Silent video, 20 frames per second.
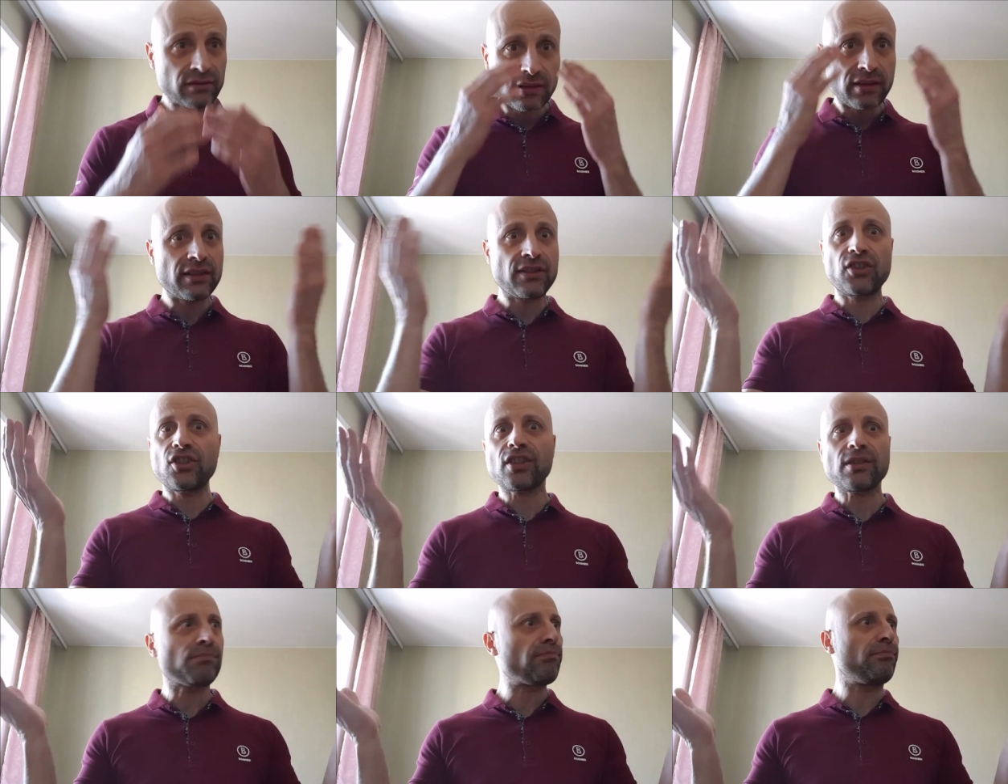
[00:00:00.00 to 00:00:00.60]
It
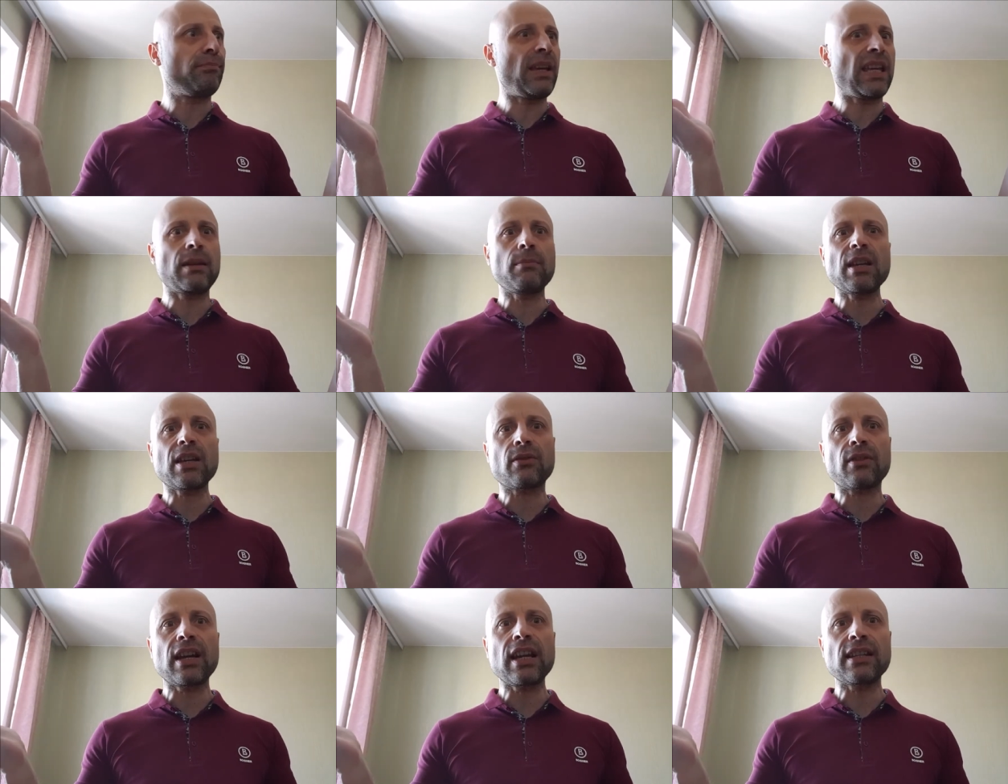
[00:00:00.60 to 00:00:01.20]
just makes me
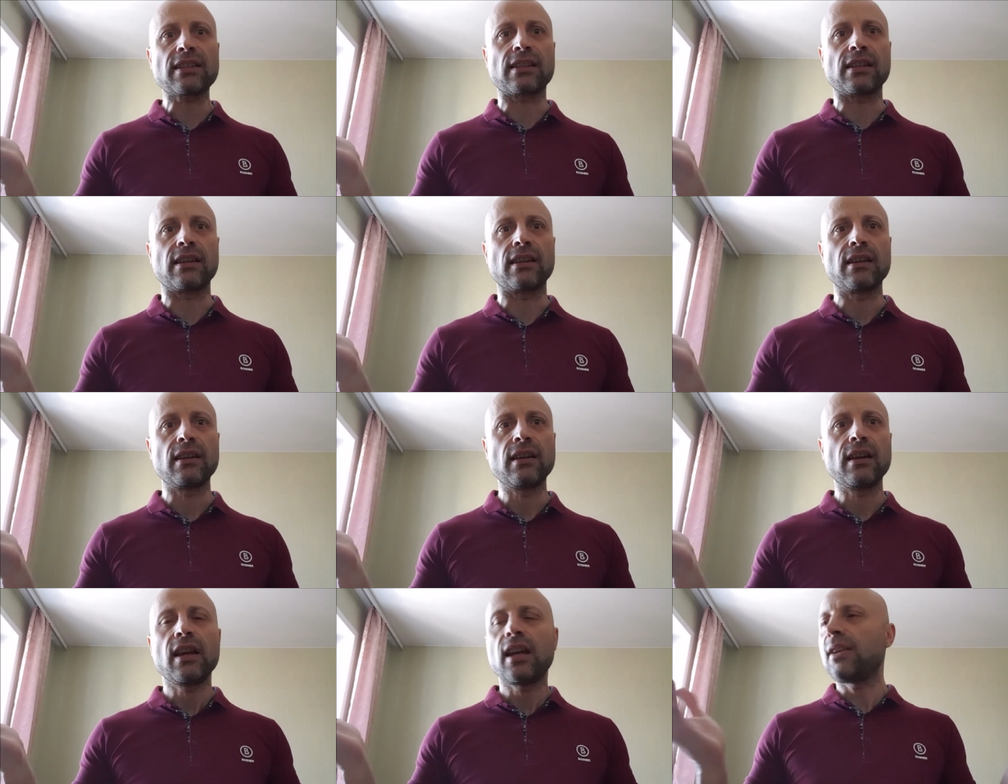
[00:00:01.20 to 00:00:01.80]
crazy.
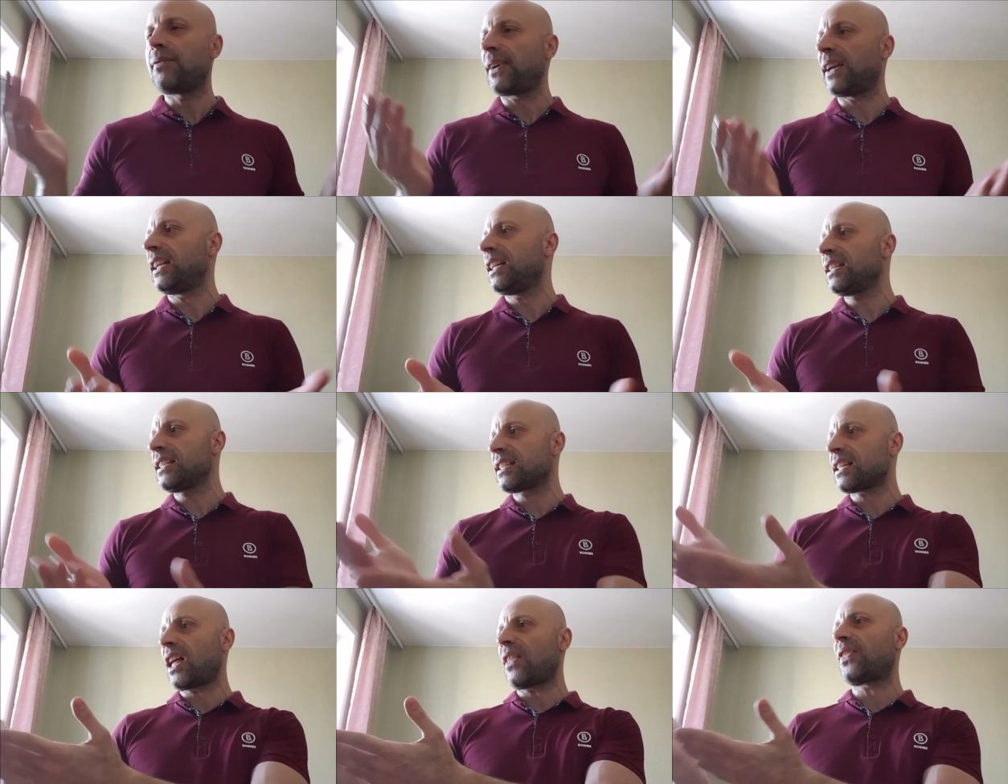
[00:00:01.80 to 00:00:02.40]
If I
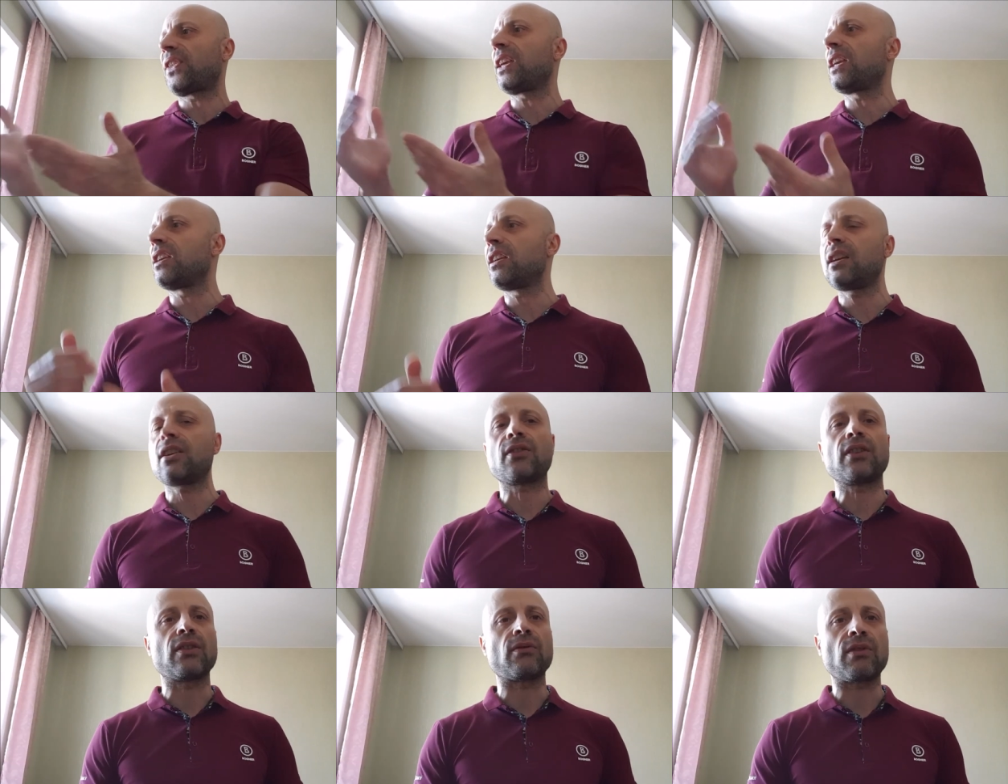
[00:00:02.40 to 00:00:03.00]
need something
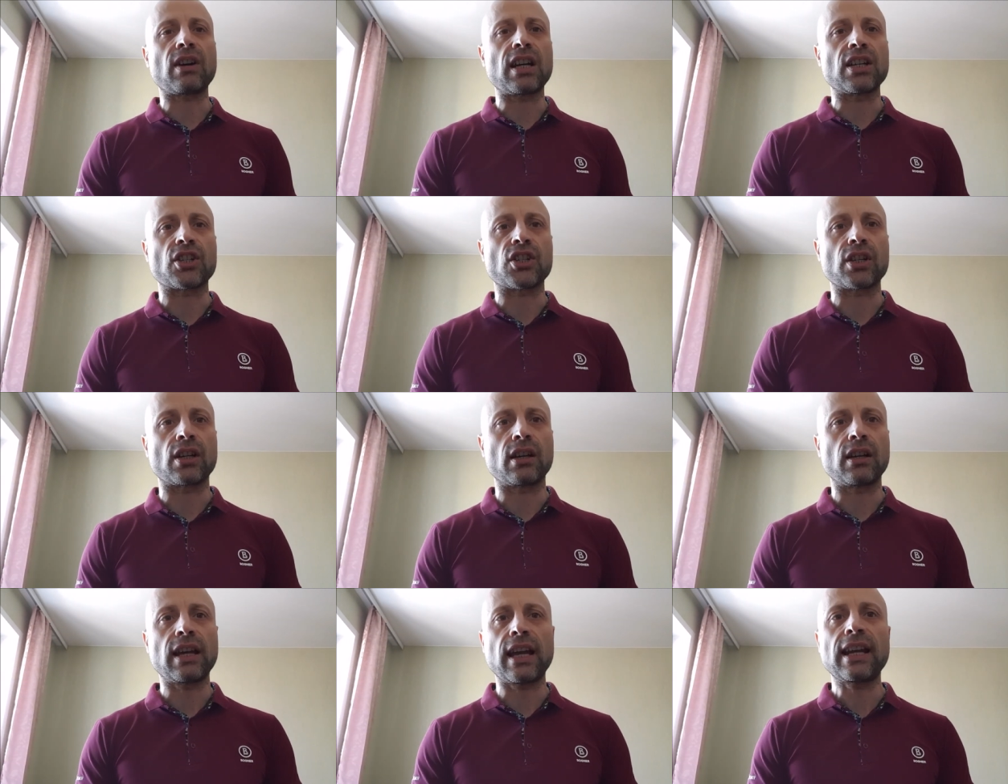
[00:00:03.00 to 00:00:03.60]
here in
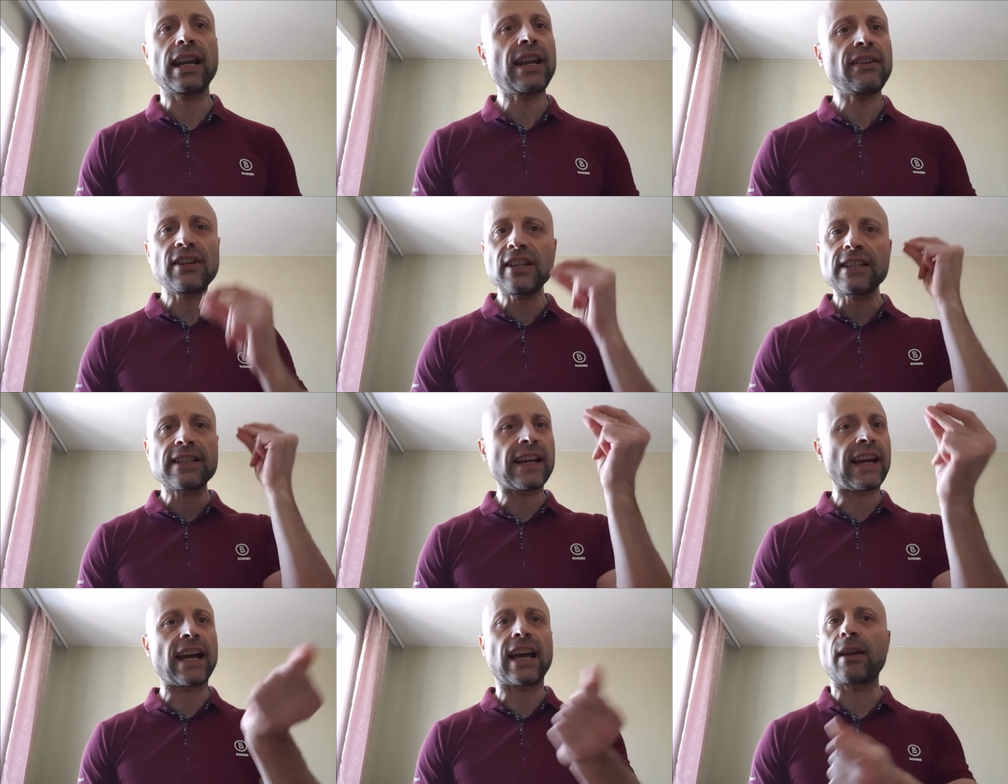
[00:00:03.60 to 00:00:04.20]
Russia, at any
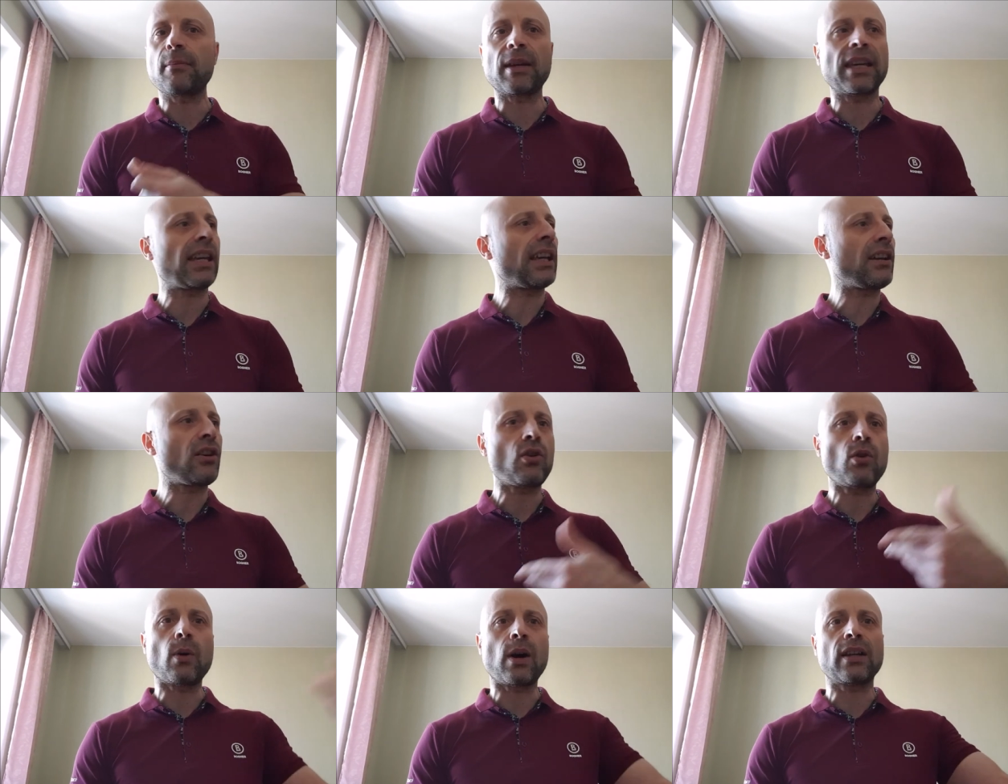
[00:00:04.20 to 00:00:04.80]
time I can
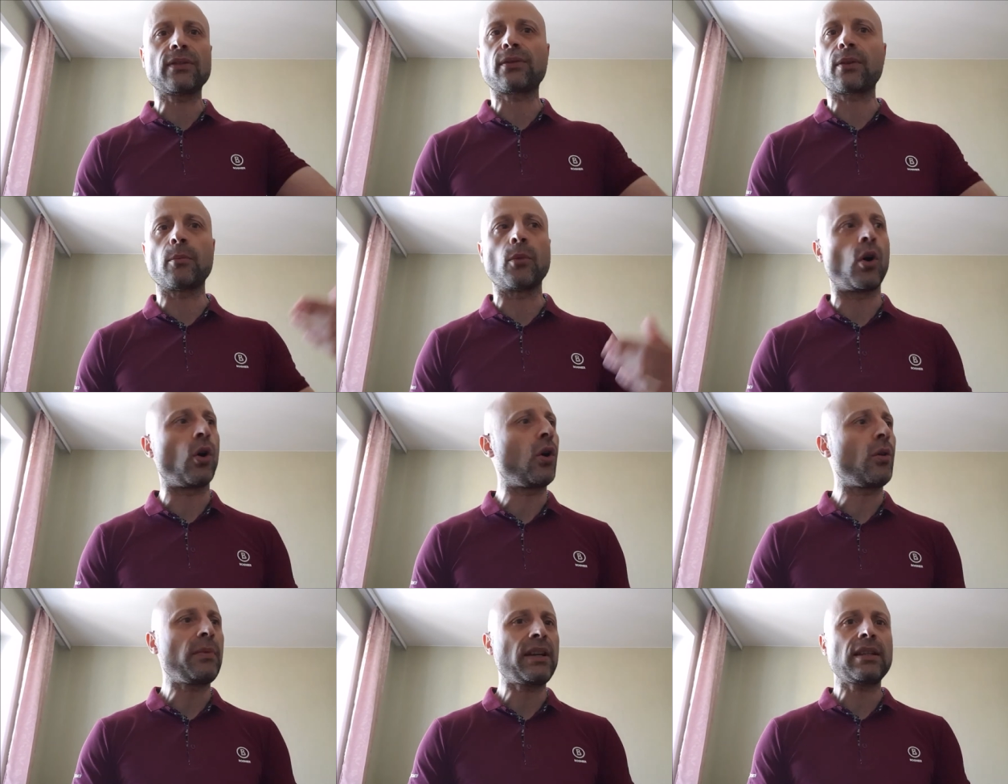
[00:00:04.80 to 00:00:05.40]
go out from
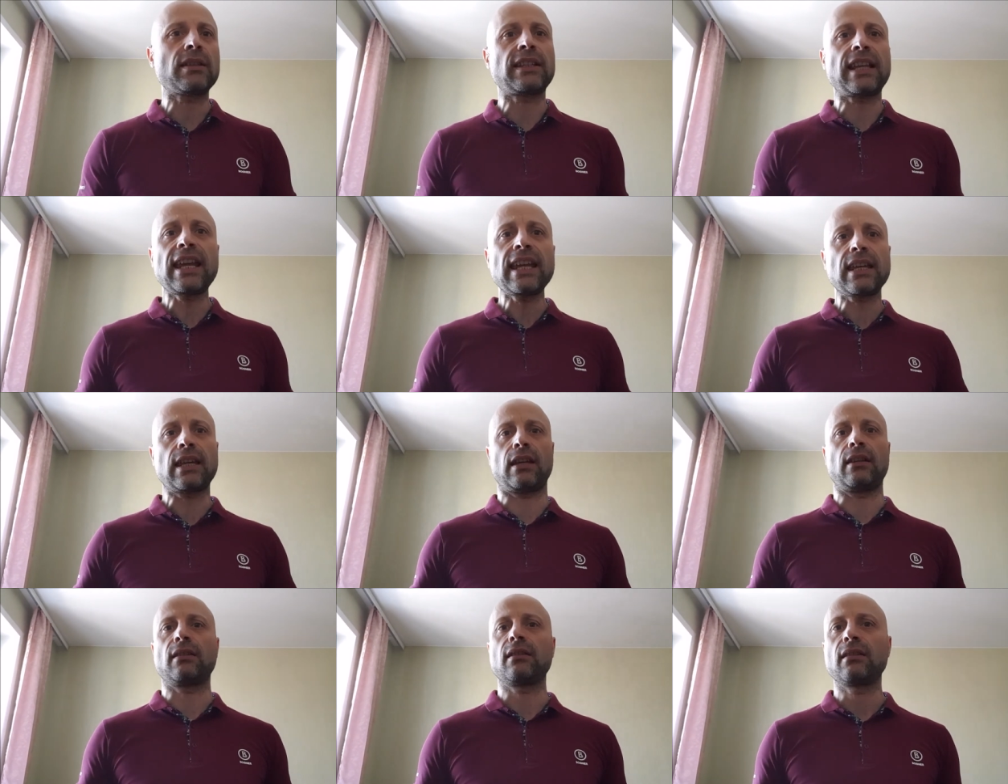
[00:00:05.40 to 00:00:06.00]
home and take
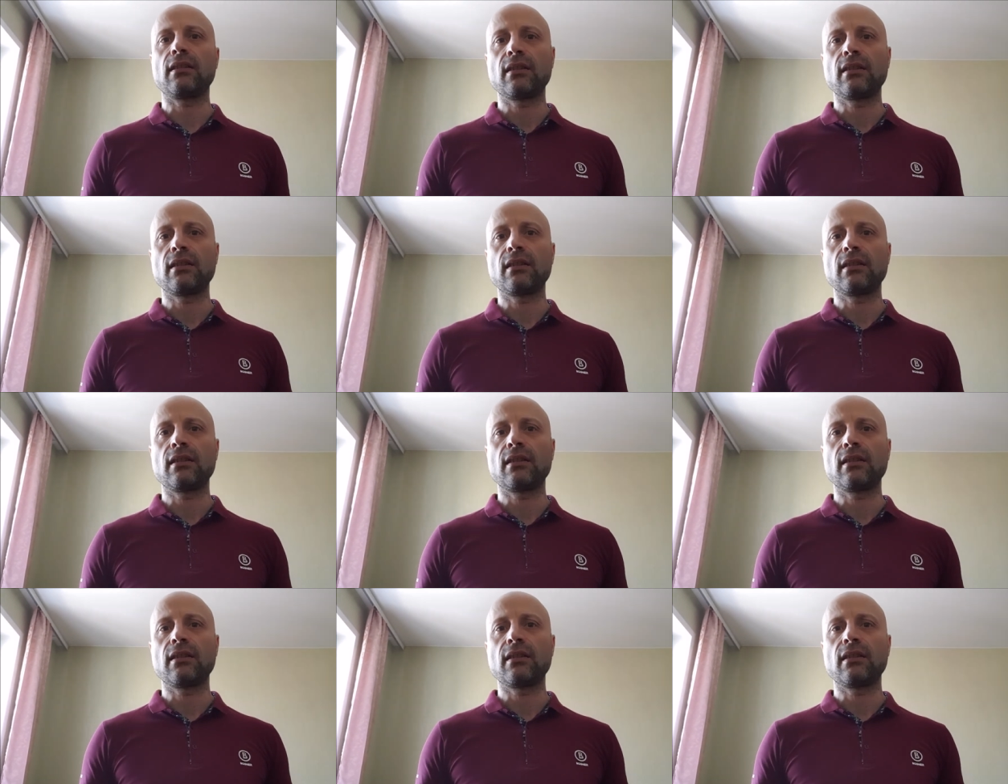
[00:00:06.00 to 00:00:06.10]
it.